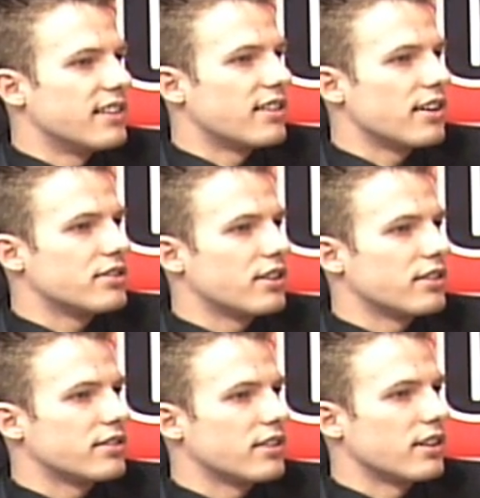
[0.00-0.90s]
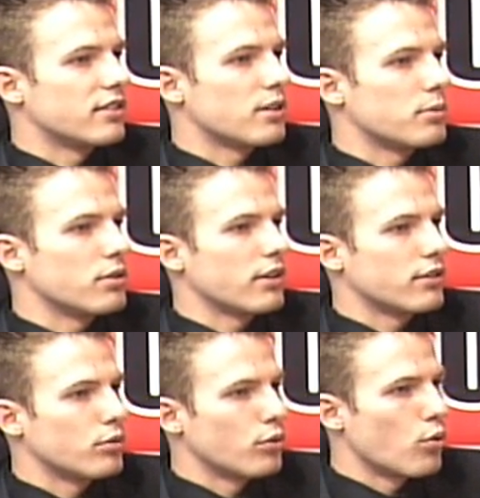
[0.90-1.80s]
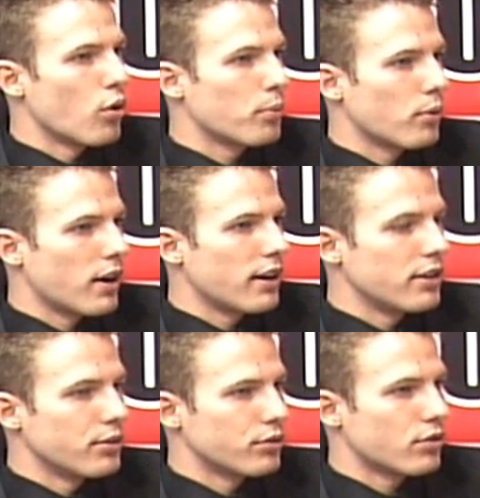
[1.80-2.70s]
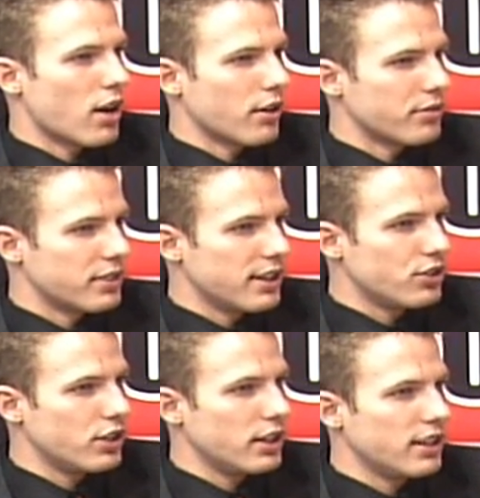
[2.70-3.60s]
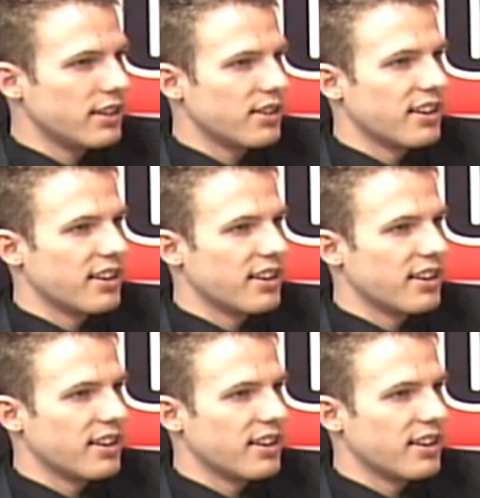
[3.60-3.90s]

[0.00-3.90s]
Is that just something you like to incorporate in your style of teaching,